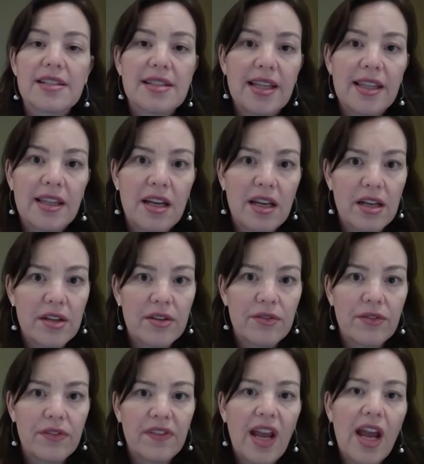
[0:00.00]
in the
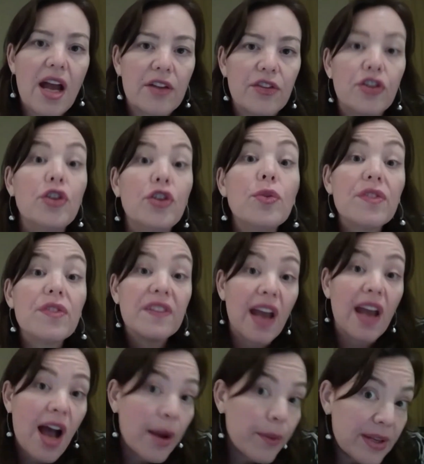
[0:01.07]
new state
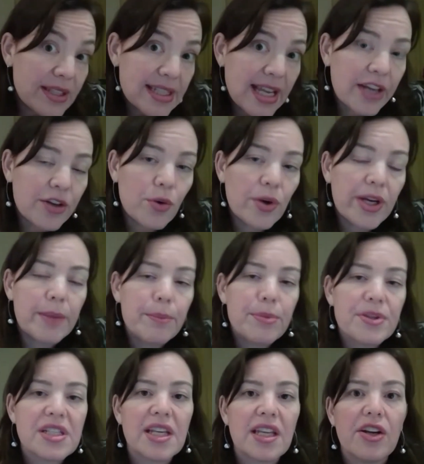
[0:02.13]
highways category in
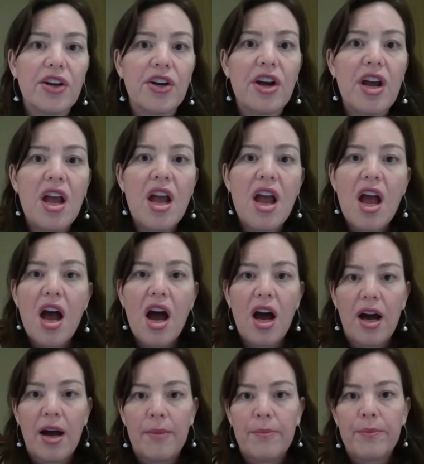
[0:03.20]
particular
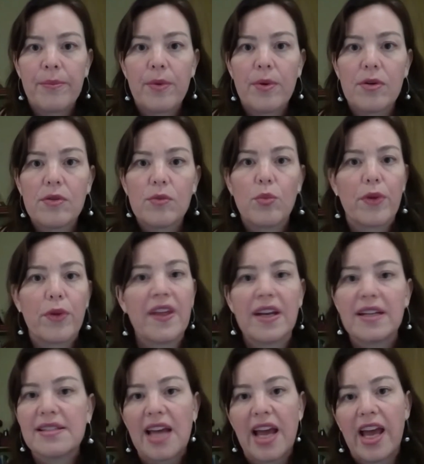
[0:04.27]
were
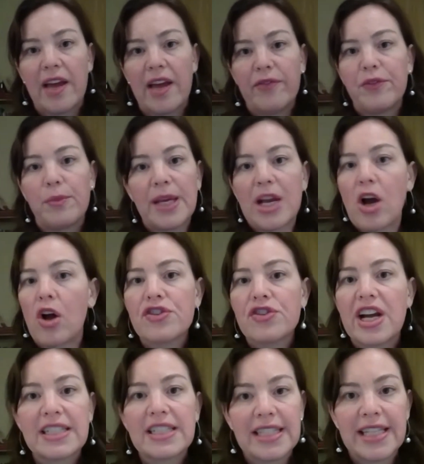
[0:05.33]
things that have to be
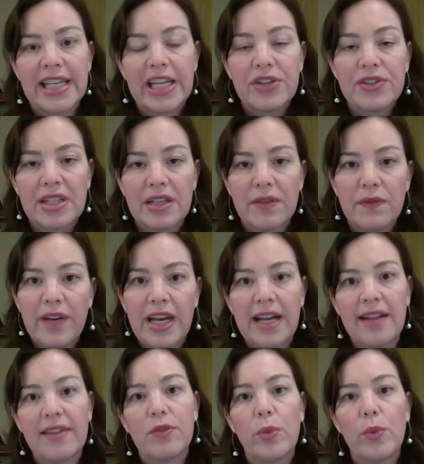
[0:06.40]
contracted years in
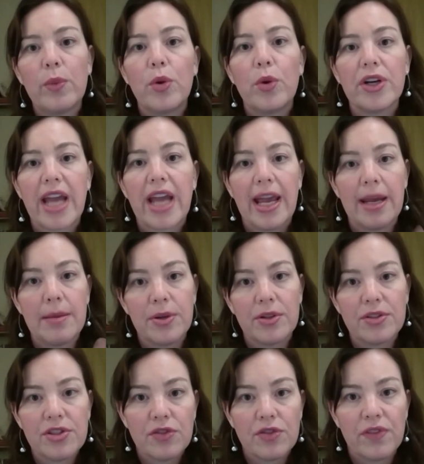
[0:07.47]
advance. We weren't able
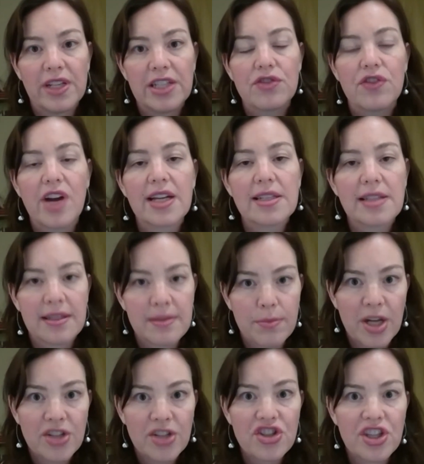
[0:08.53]
to redirect as
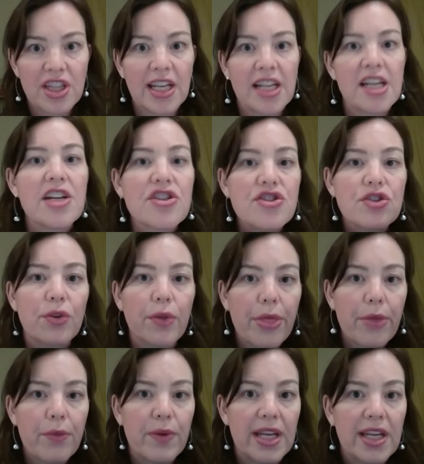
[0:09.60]
much in the initial
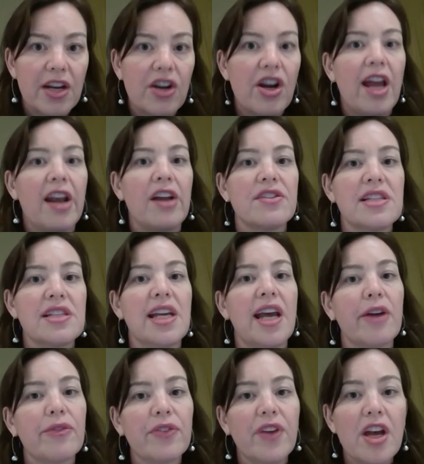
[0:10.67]
3-year
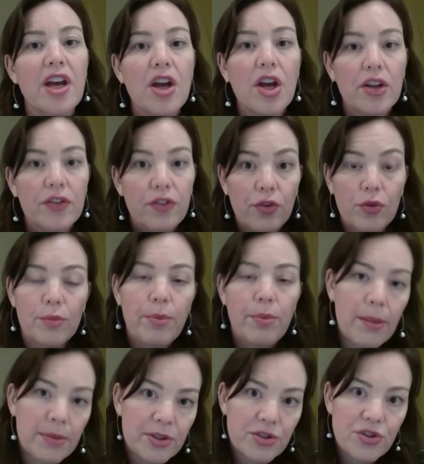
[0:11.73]
NLTF to
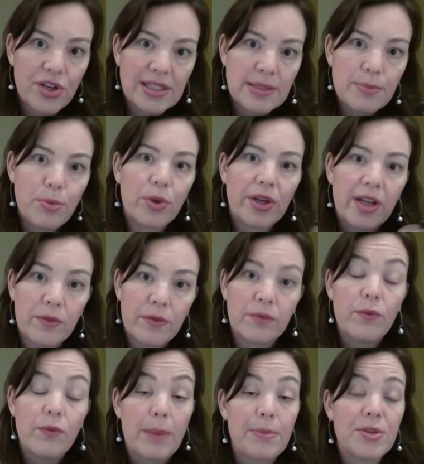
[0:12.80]
public transport and
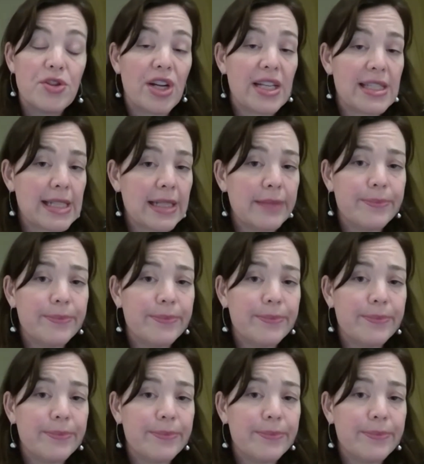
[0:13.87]
rapid transit,